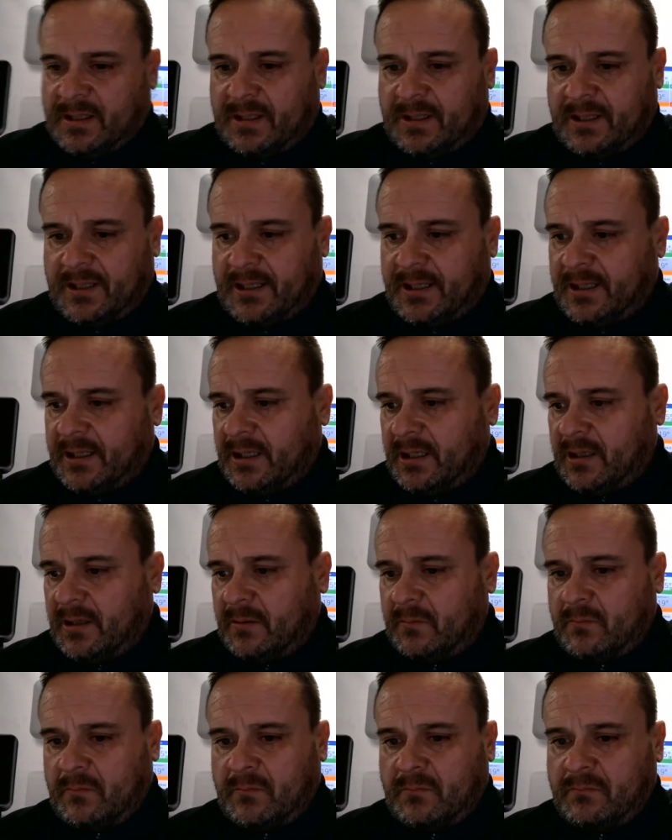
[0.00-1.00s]

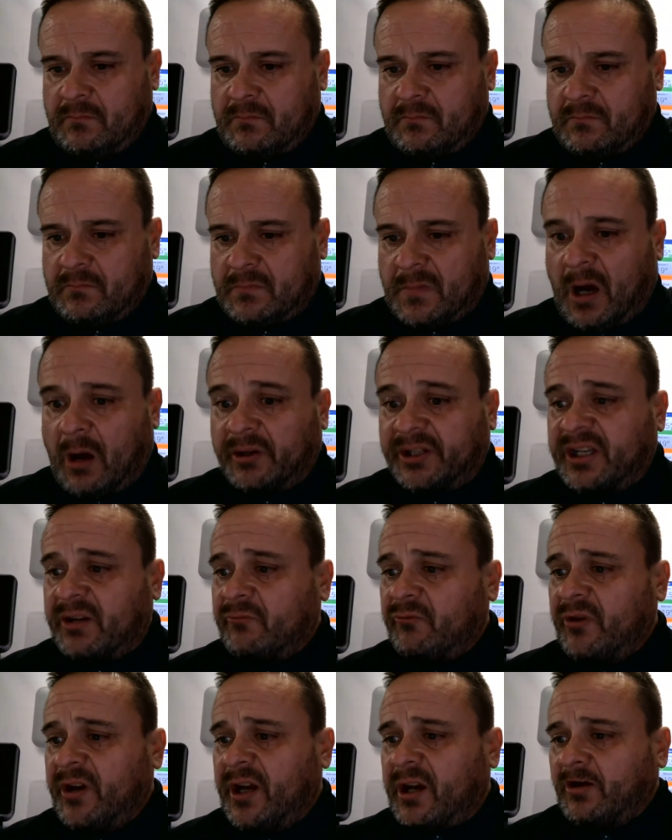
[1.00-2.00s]
Um, oh, I
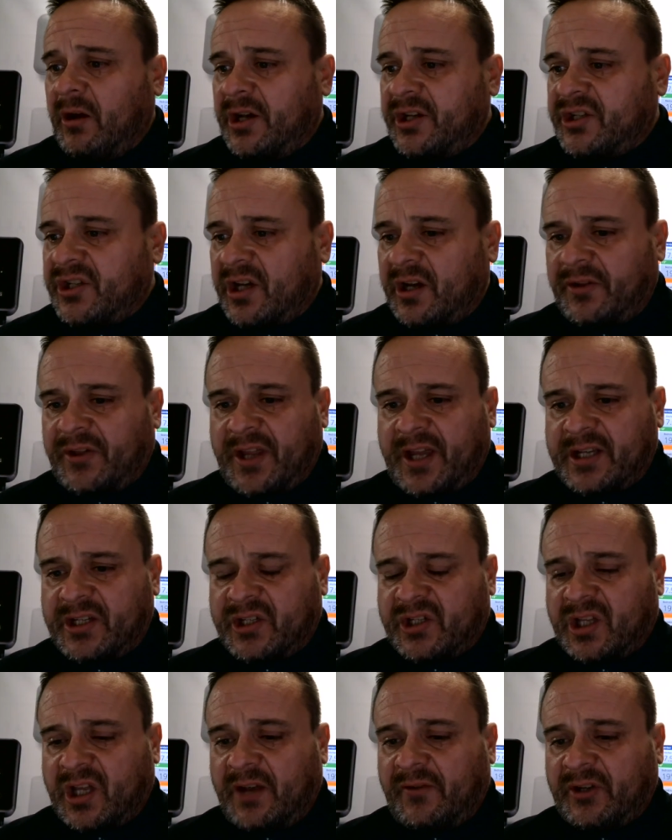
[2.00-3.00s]
didn't realise. Uh,
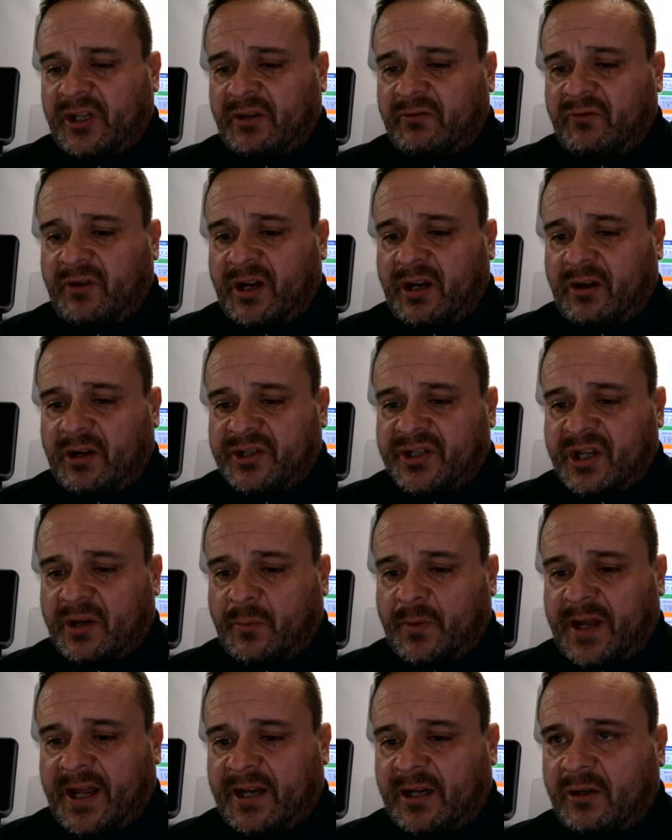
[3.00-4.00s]
thanks, Steve. I didn't realise
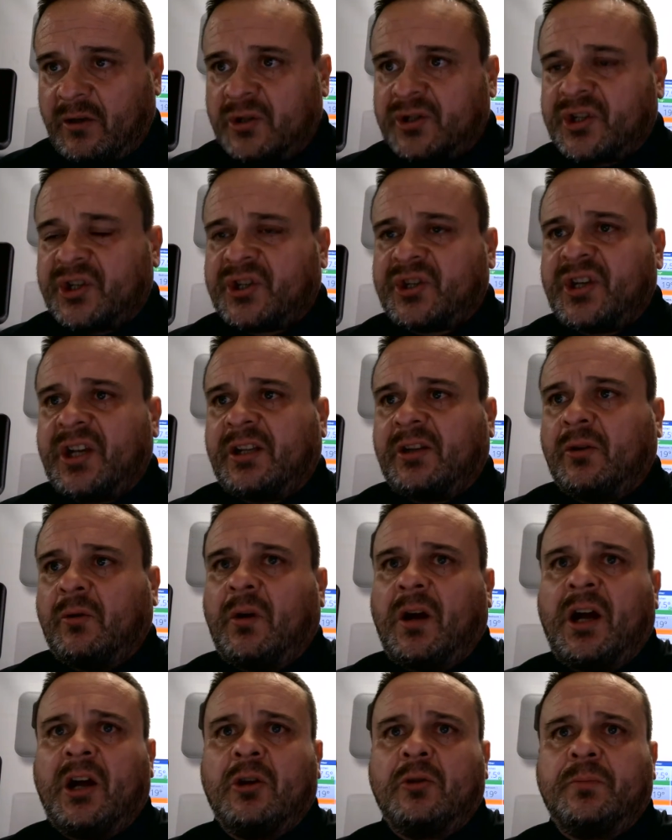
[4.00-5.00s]
that we had a loss of
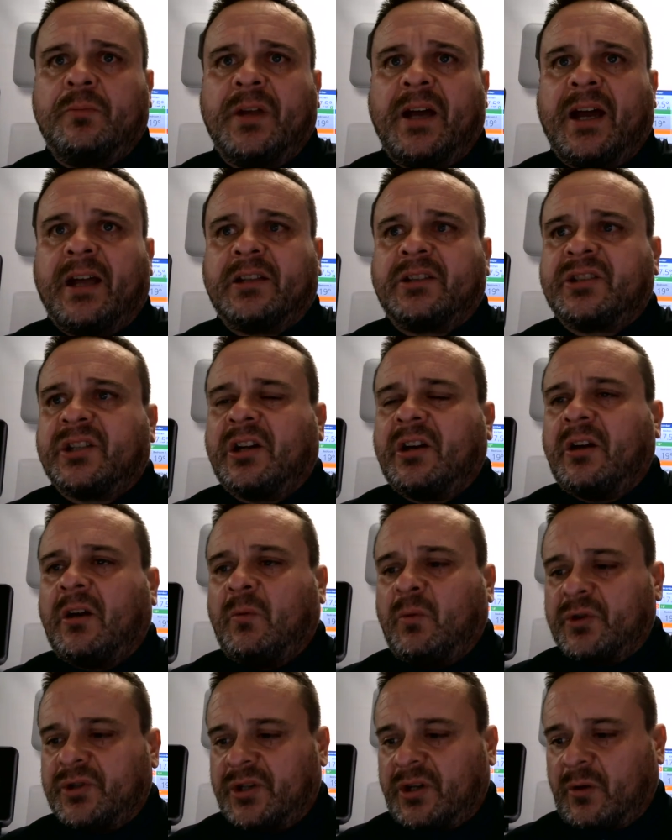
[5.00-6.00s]
signal. I hope that uh, I
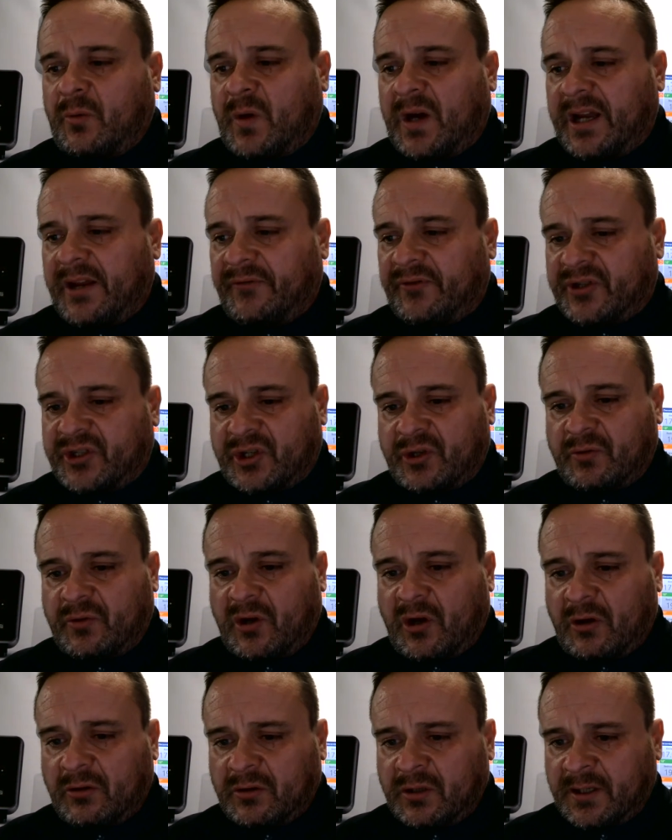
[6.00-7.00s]
wasn't away for too
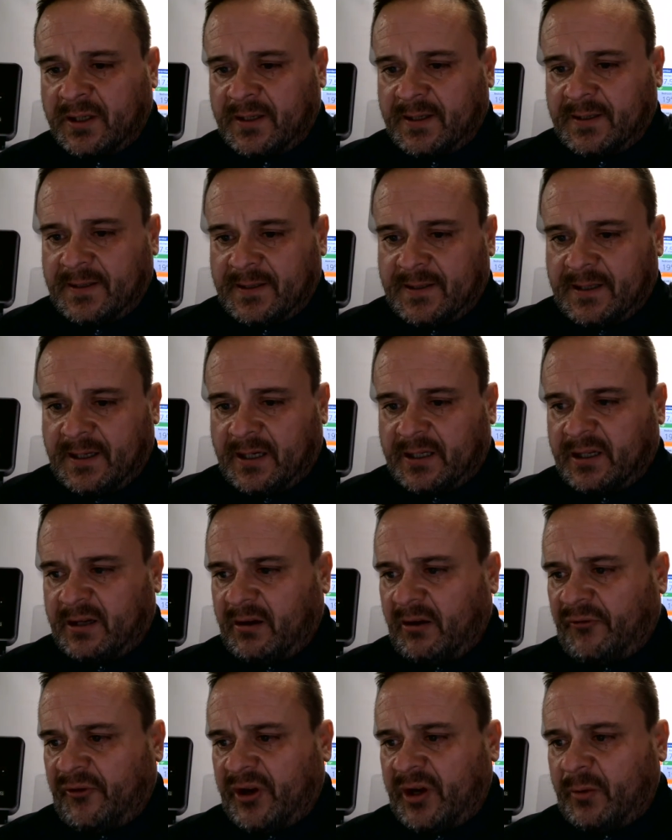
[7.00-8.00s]
long. I
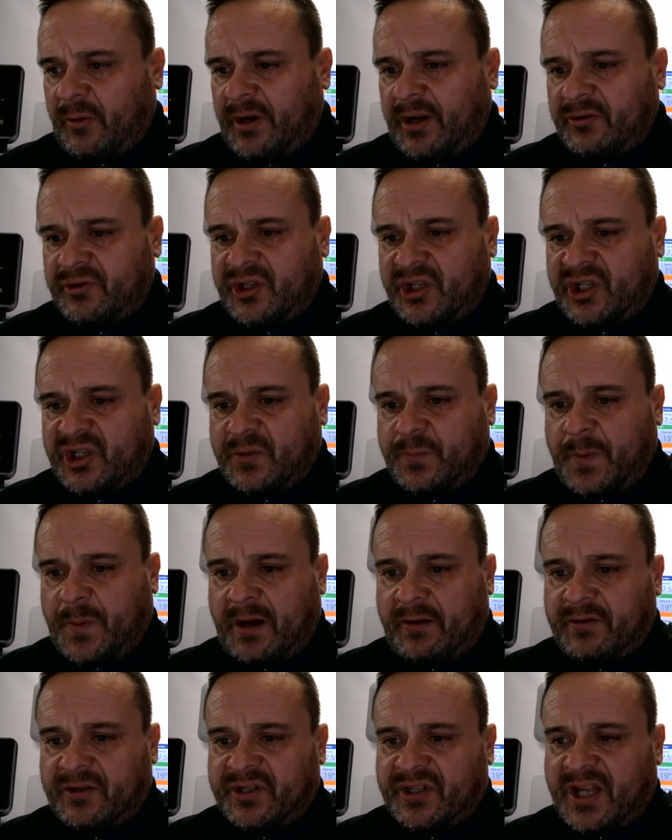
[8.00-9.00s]
don't know if anyone else
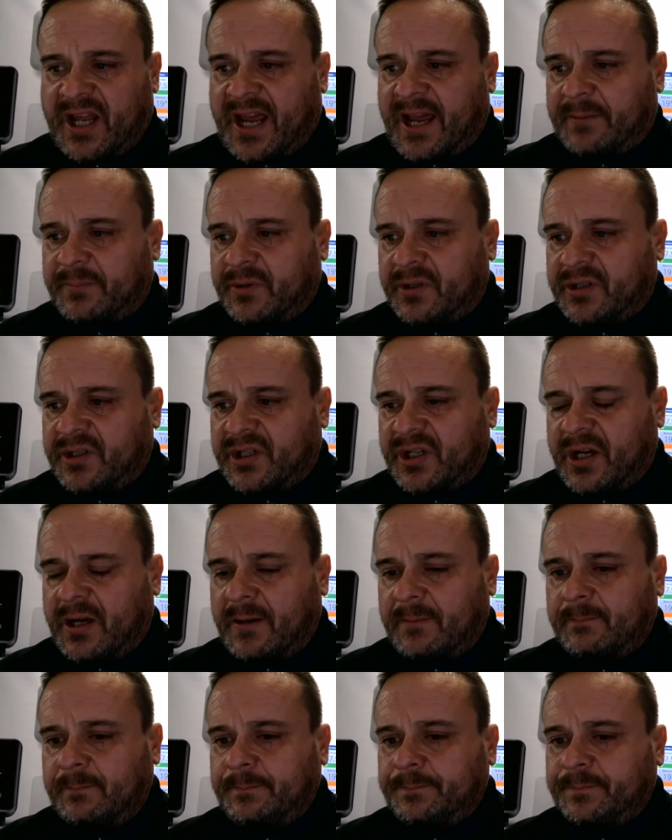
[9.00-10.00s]
experienced that, but
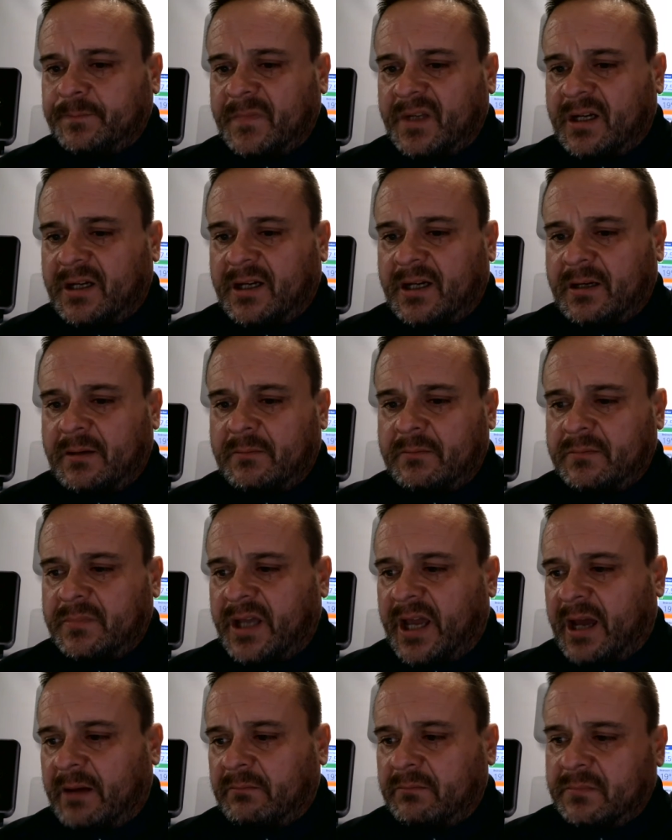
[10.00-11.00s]
um, um,
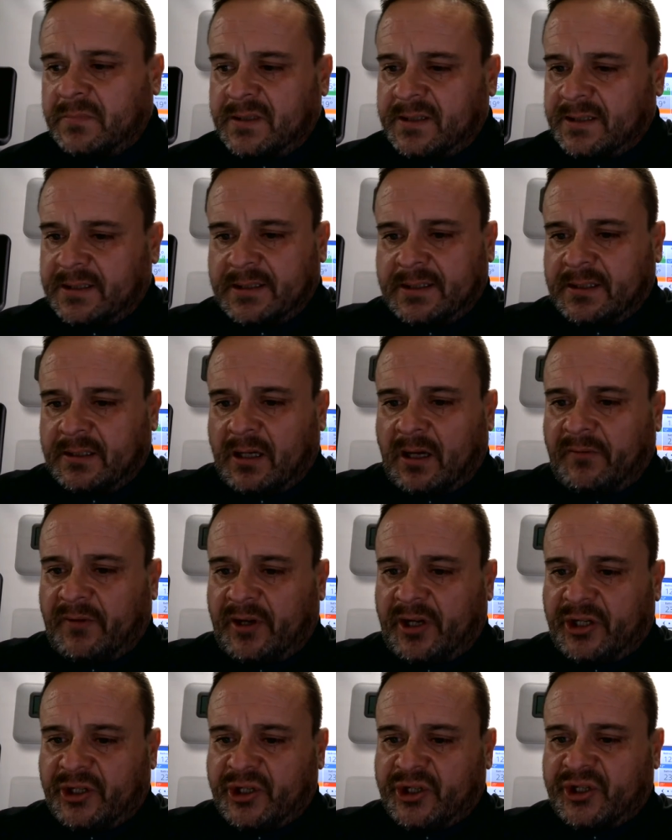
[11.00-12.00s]
yeah, I've
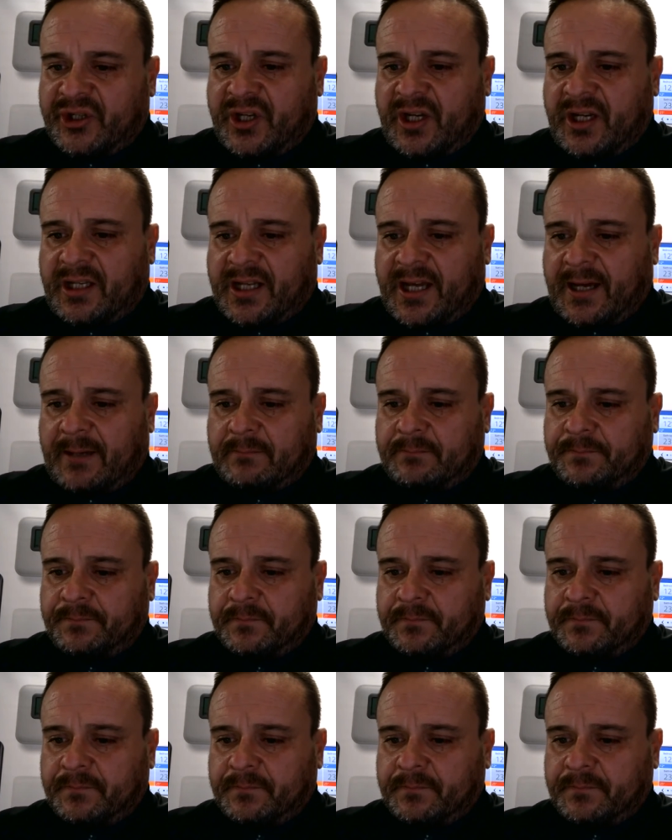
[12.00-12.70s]
only just seen that.